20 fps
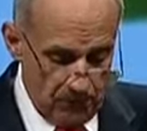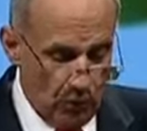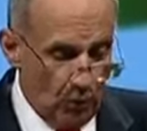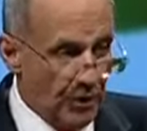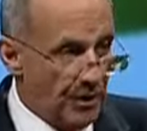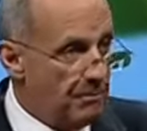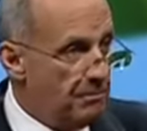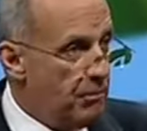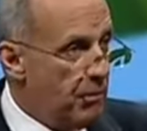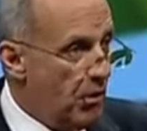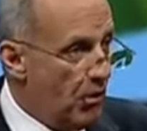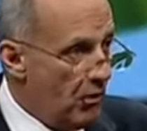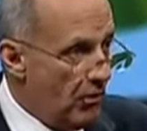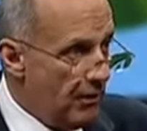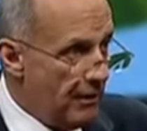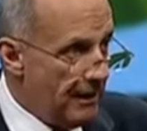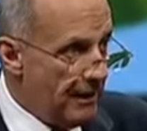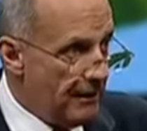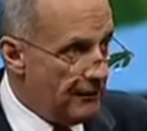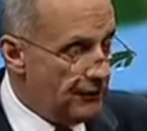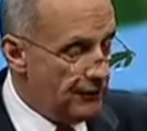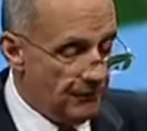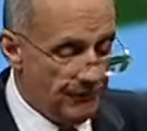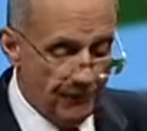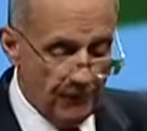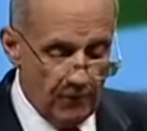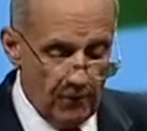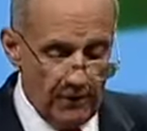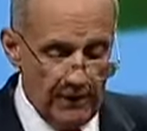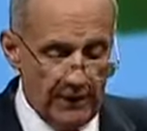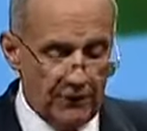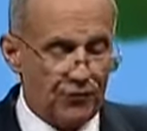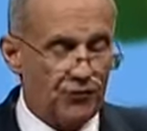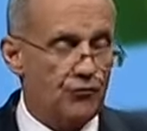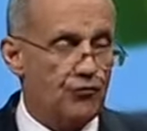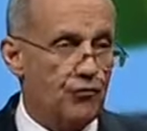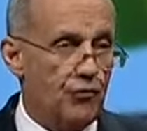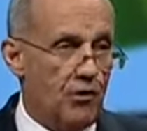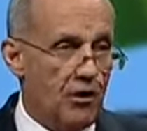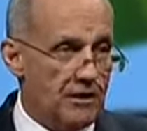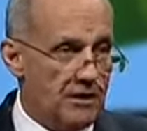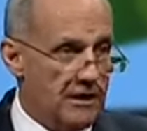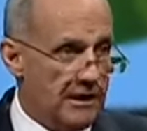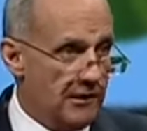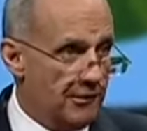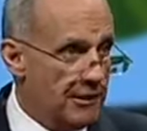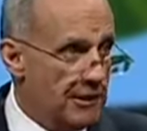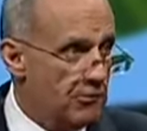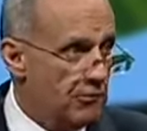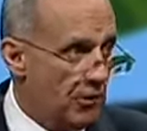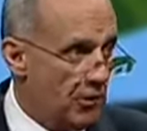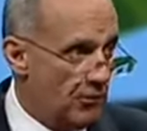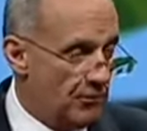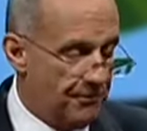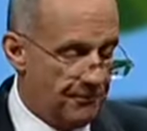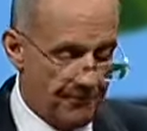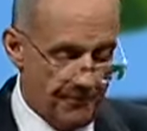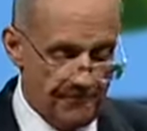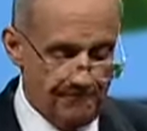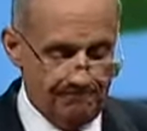We're poised for extraordinary growth.